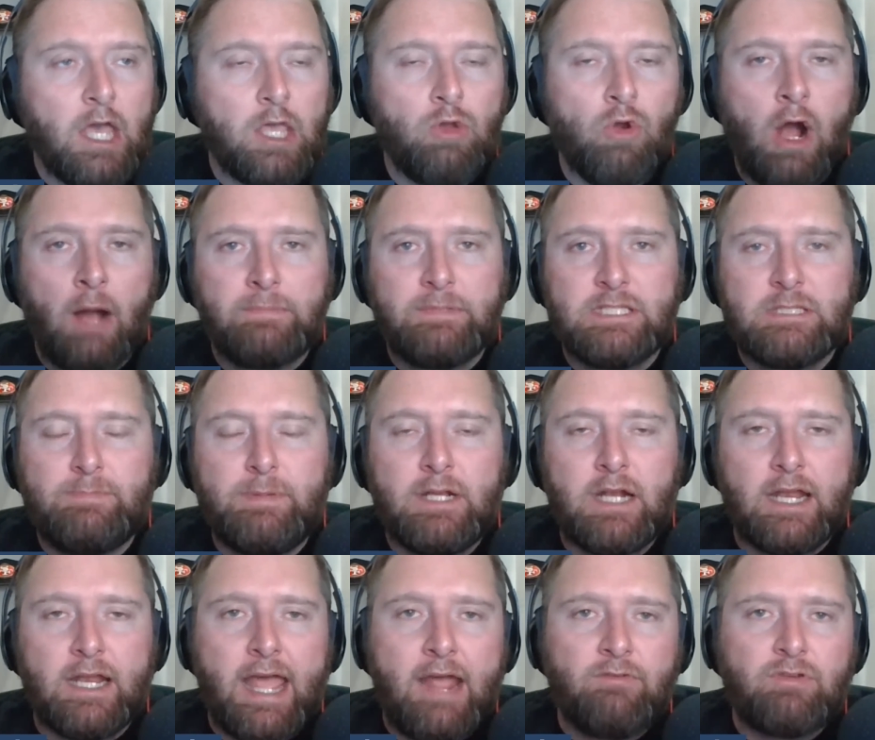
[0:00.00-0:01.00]
You're up to
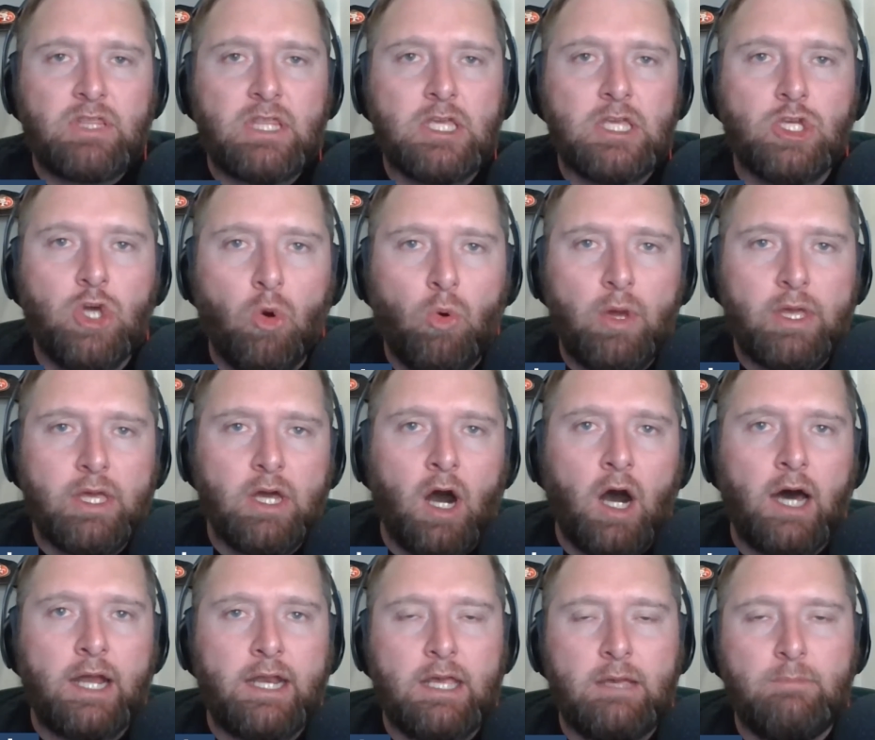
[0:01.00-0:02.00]
speed on everything going
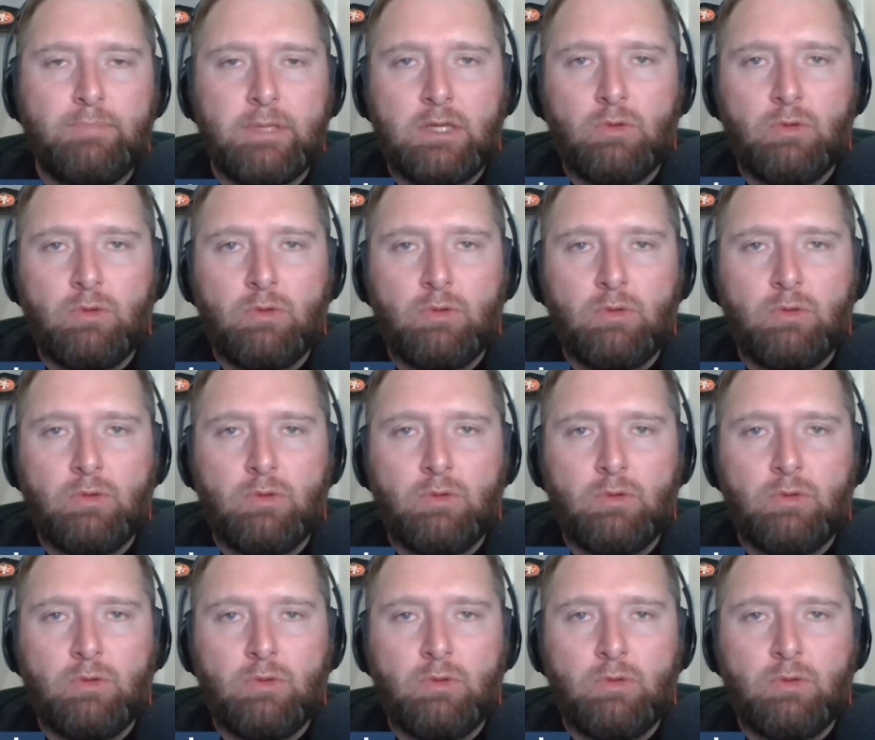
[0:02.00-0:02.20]
on in